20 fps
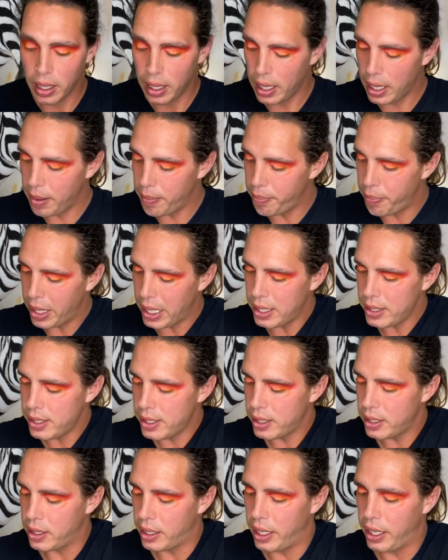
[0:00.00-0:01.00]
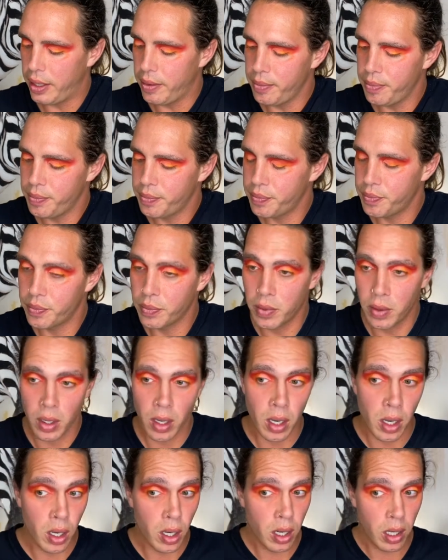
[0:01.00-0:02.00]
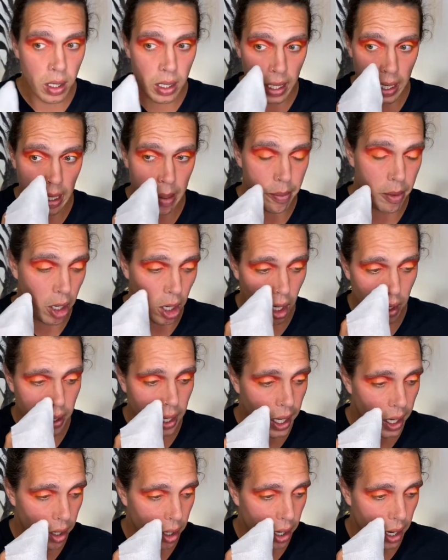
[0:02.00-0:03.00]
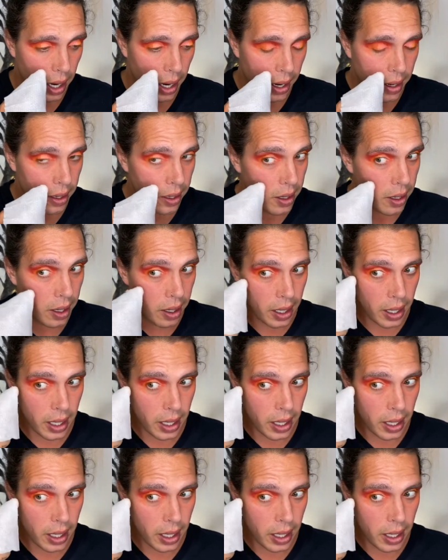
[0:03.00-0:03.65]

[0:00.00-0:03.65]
and basically clean up all the under eye and